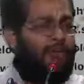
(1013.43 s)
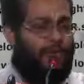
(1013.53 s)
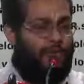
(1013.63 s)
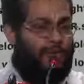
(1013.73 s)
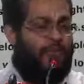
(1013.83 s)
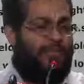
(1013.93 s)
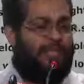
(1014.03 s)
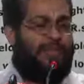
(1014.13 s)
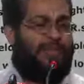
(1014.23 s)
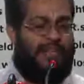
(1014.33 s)
No
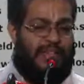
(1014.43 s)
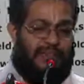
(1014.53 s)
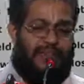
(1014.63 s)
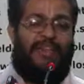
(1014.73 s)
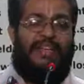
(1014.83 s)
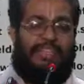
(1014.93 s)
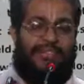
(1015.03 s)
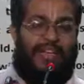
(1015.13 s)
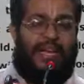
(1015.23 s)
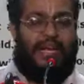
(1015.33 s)
subject in the world is
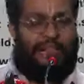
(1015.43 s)
difficult